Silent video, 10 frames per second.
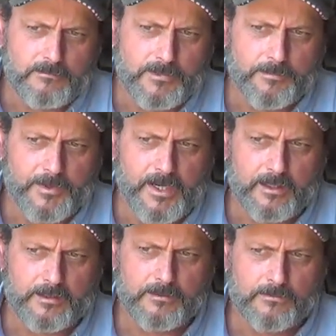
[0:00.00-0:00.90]
get back
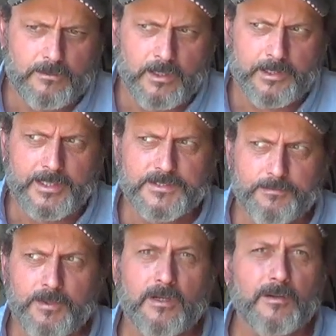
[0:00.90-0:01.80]
where I need to
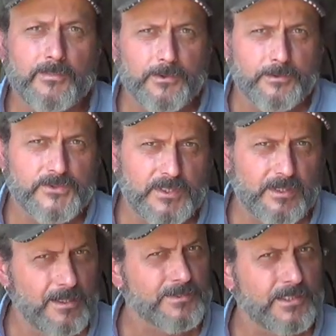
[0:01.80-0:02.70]
be and I'm producing
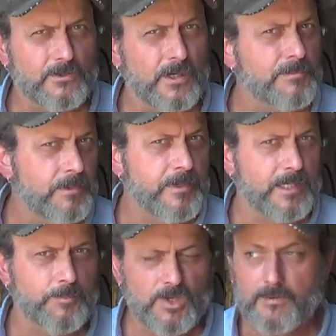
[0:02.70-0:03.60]
content, or I'm going to
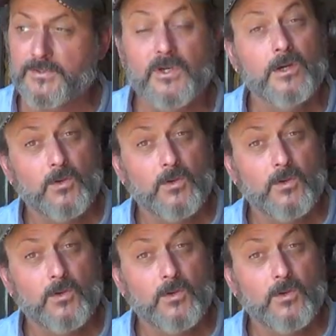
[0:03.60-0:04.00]
make a promise.